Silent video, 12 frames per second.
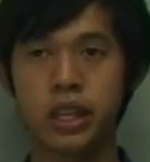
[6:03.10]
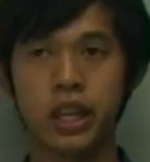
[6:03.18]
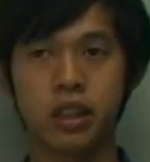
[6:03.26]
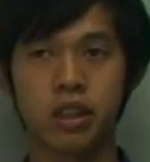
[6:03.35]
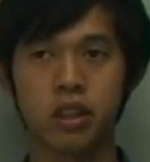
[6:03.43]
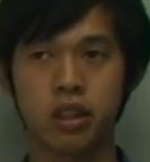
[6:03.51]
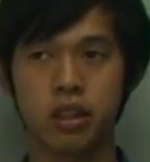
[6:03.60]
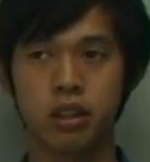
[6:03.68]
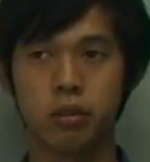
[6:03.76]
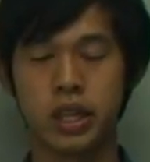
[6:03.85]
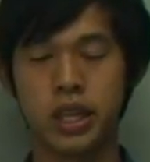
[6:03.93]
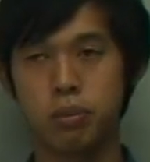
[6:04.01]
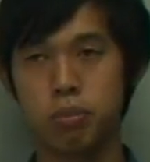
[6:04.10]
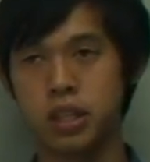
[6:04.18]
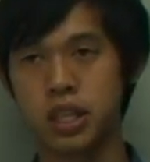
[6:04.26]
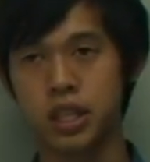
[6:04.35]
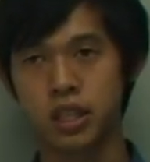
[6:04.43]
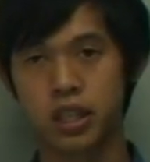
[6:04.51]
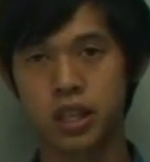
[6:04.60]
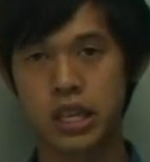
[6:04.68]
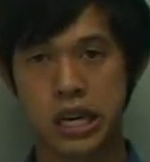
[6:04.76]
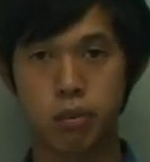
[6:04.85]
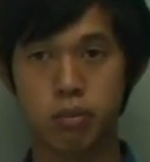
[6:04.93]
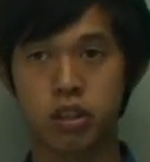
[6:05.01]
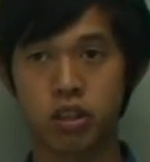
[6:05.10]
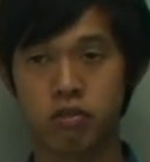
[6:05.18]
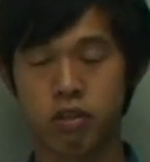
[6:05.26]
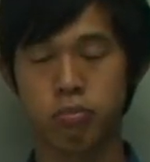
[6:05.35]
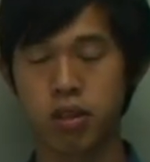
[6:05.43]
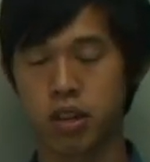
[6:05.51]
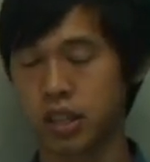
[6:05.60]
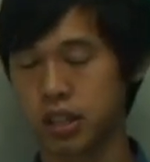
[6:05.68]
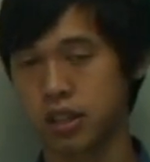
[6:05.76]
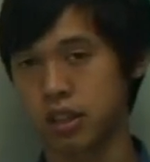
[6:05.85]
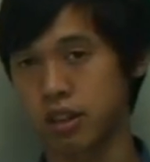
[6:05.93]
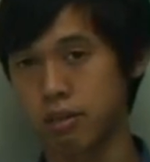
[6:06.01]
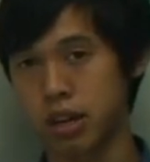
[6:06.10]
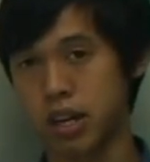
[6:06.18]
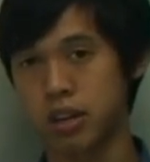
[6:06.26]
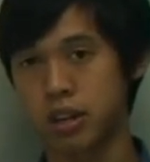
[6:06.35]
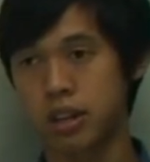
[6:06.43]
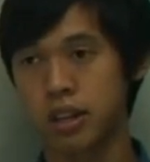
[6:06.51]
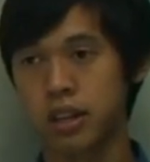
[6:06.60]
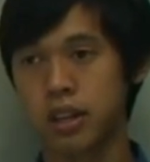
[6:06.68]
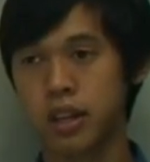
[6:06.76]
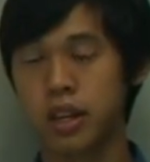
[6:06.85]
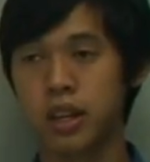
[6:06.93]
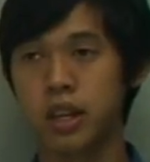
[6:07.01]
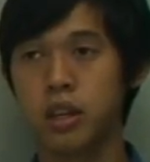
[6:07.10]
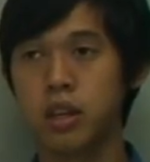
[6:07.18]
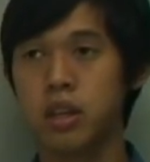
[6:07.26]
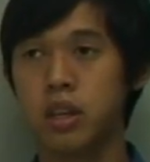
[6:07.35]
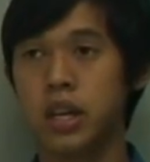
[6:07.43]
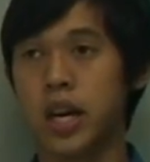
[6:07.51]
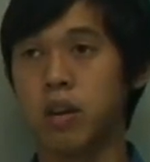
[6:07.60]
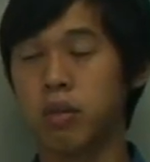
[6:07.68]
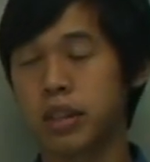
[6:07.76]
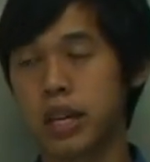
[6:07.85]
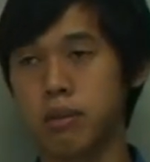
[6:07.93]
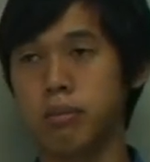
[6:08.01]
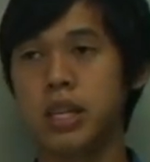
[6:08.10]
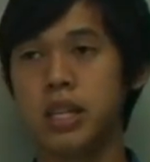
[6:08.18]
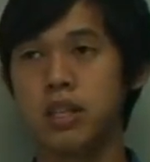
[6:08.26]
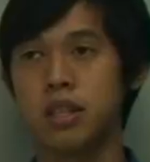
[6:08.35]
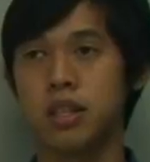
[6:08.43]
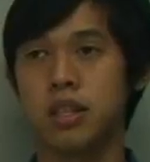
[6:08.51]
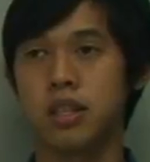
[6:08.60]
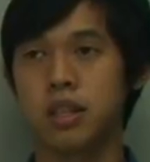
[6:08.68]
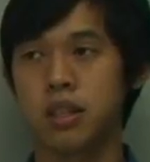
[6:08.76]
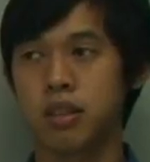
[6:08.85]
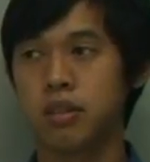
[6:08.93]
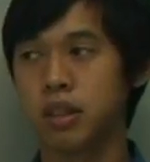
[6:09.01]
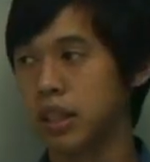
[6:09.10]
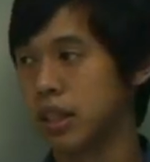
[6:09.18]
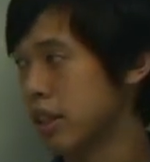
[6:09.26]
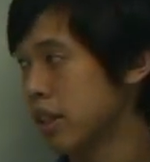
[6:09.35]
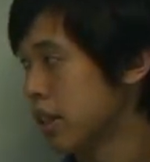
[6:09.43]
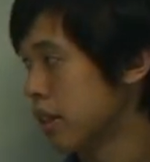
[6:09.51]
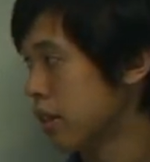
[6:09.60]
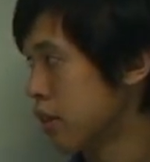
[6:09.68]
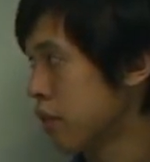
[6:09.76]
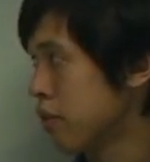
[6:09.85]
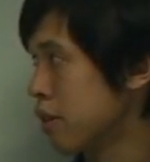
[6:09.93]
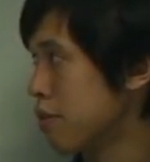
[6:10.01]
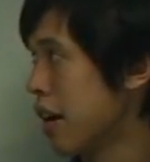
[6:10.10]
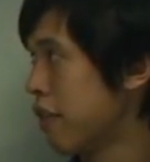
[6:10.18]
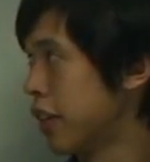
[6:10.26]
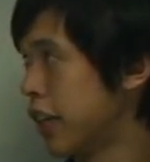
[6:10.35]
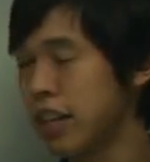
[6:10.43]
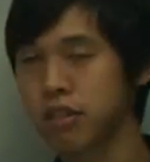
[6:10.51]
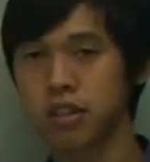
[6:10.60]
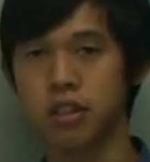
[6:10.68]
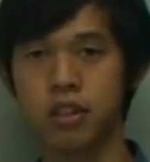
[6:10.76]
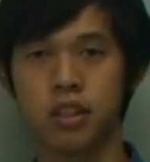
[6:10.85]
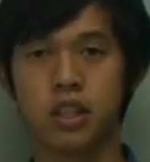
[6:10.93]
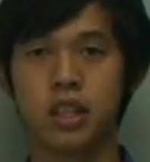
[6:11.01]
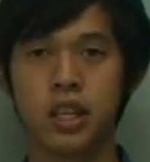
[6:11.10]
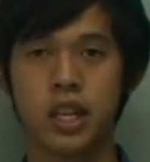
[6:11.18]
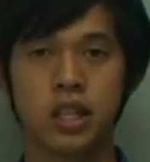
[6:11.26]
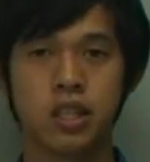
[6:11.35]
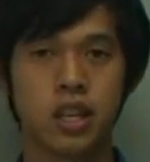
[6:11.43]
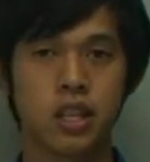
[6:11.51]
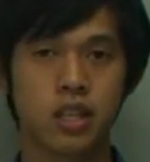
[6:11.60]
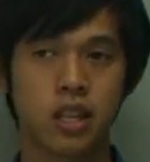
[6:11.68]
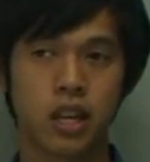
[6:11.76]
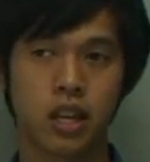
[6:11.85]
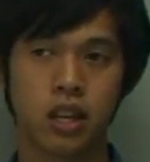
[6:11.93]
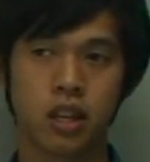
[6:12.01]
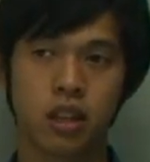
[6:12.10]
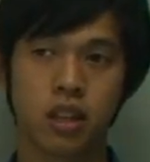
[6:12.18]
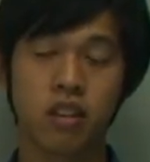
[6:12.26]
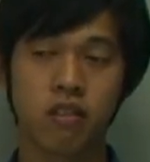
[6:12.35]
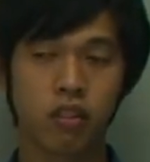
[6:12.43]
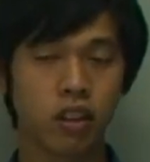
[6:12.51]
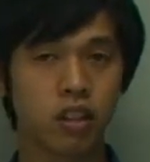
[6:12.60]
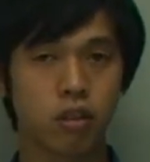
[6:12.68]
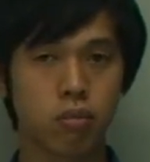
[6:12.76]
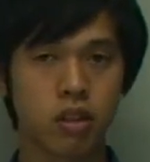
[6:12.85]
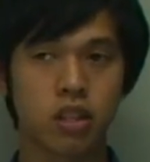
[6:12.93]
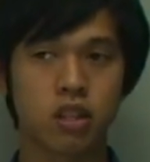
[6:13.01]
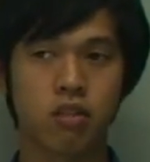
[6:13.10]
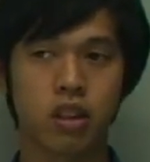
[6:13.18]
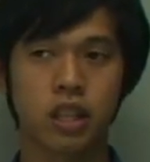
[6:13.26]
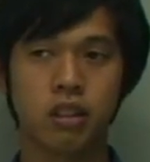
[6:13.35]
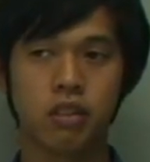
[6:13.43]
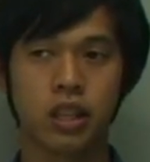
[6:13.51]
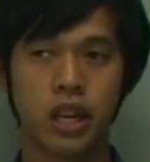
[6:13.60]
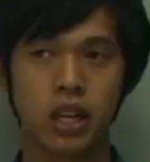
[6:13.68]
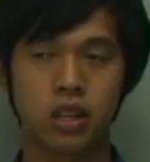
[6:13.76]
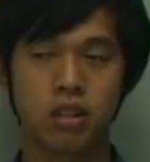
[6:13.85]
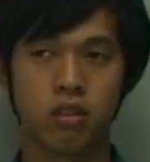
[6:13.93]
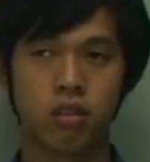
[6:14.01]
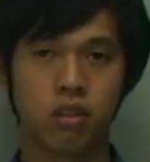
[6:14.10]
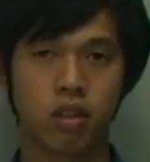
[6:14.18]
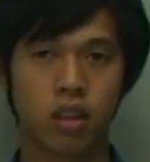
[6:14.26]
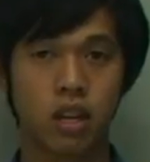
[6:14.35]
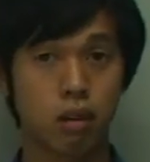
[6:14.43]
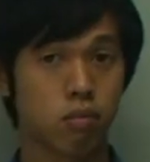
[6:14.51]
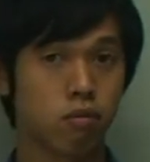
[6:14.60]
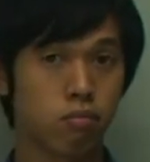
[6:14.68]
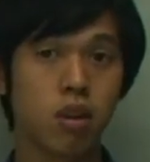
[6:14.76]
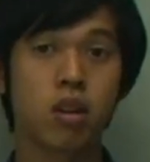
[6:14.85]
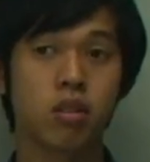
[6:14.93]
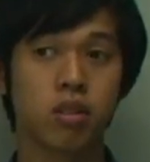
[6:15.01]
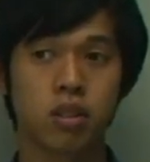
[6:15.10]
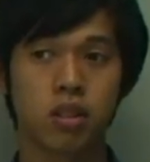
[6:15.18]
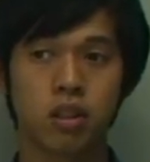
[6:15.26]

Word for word: get, we can predict how much of the product is going to come out. And what that means is, well, from Avogadro's law, it says that the volume is directly related to the number of moles.